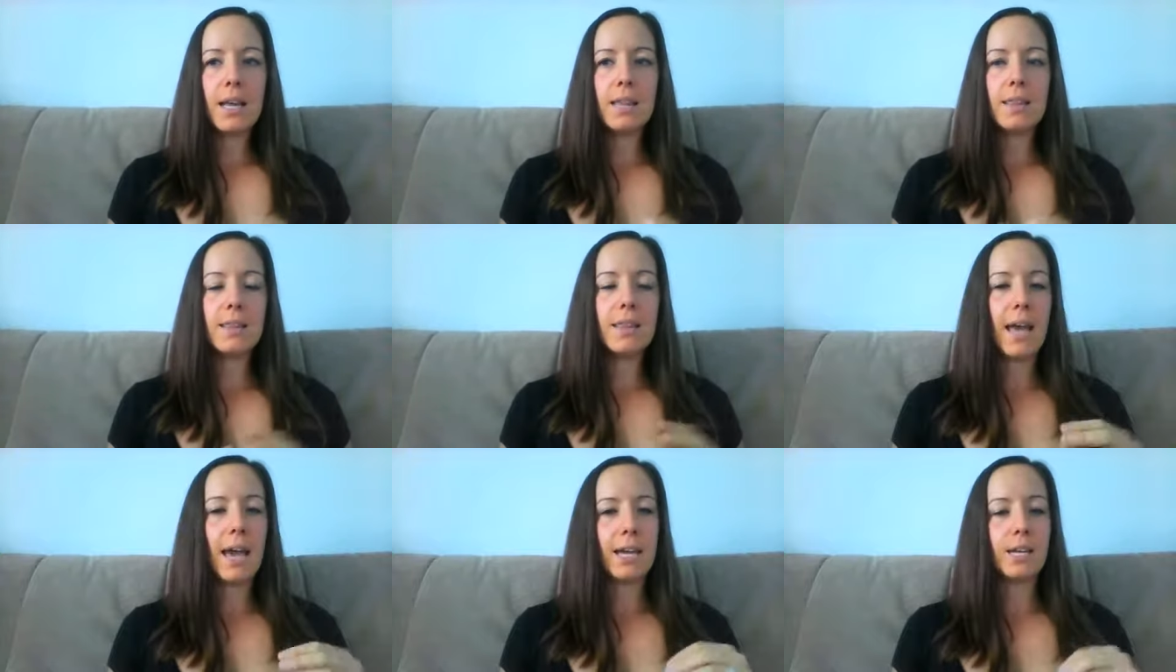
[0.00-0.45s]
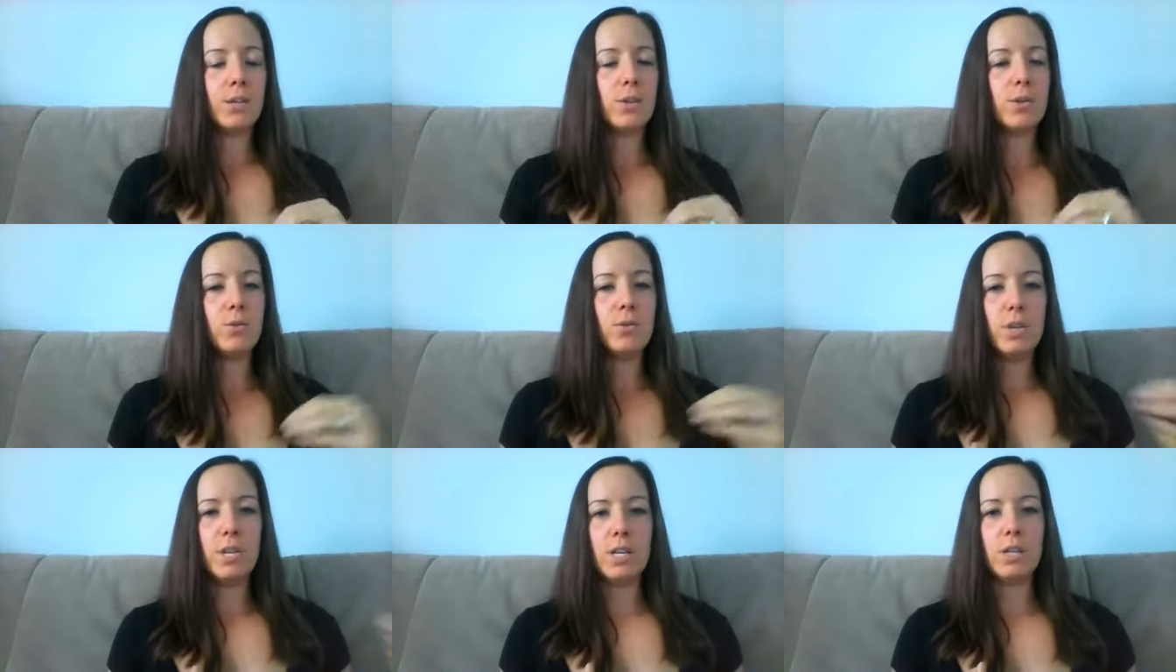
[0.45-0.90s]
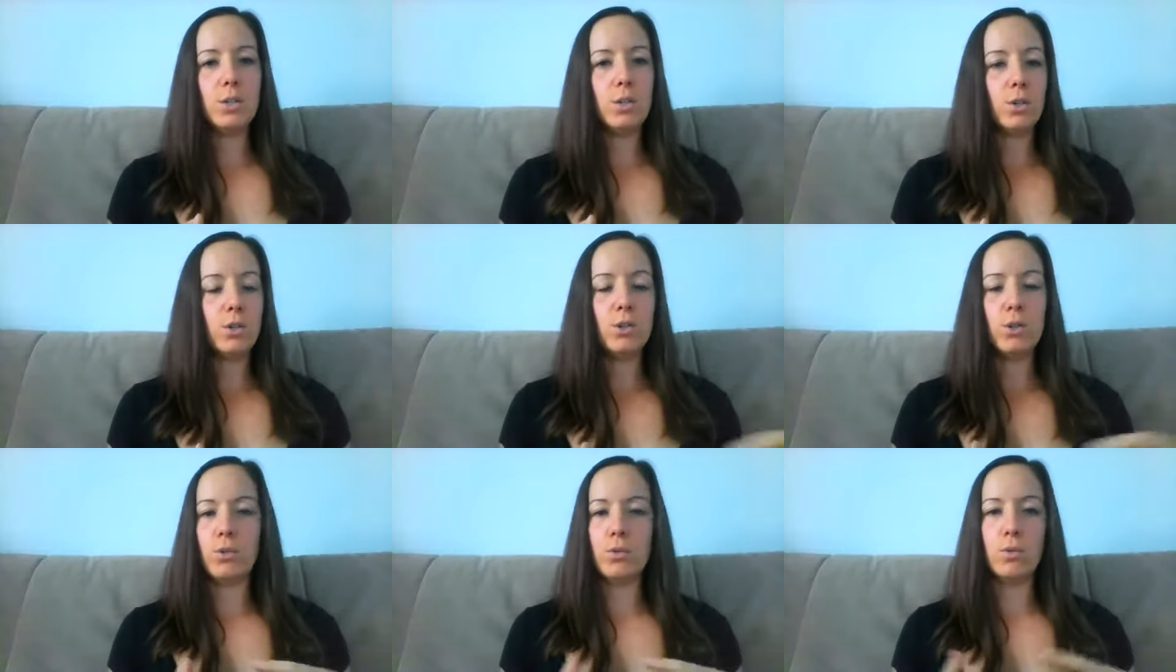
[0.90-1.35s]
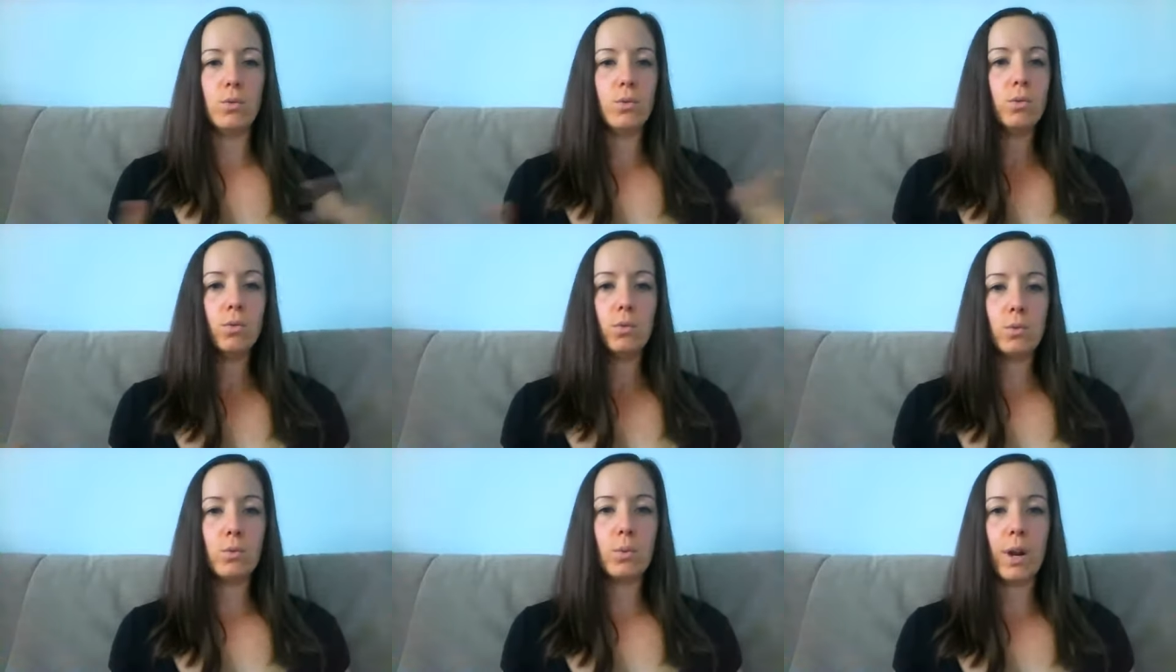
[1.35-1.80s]
that you need to do
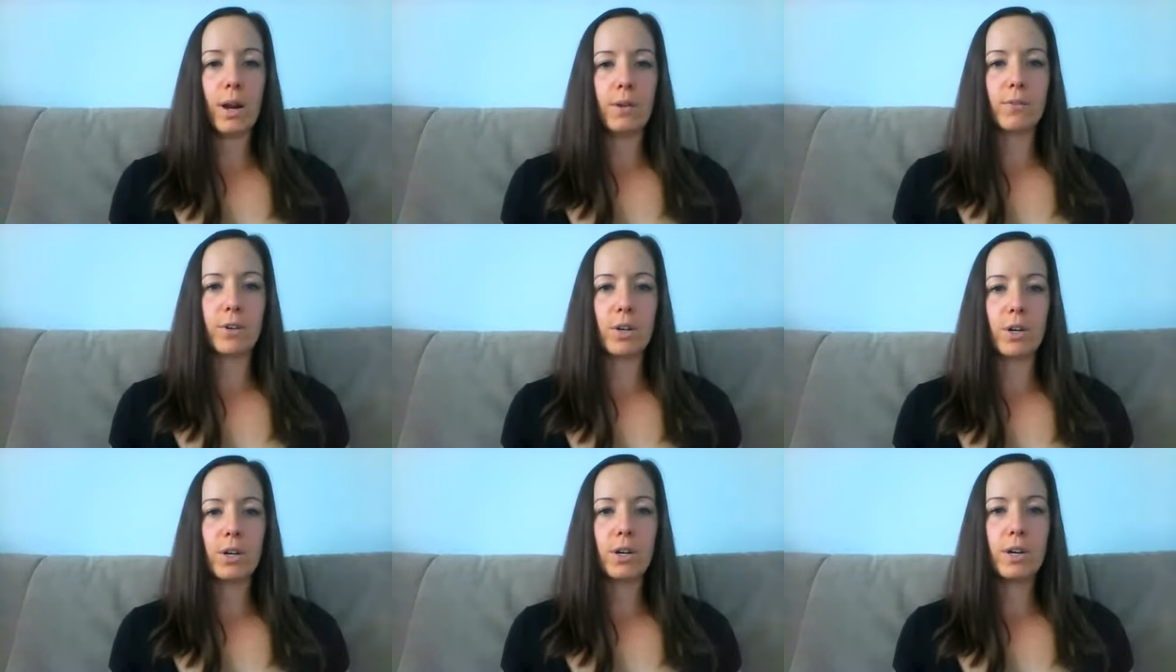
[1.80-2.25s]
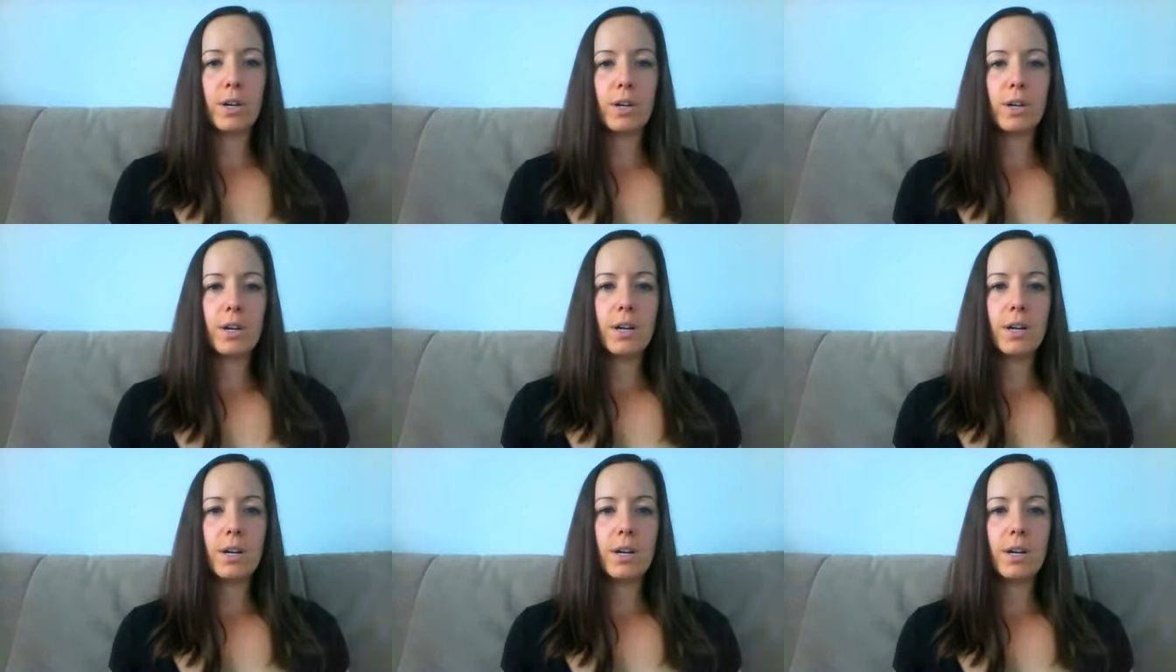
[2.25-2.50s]
whatever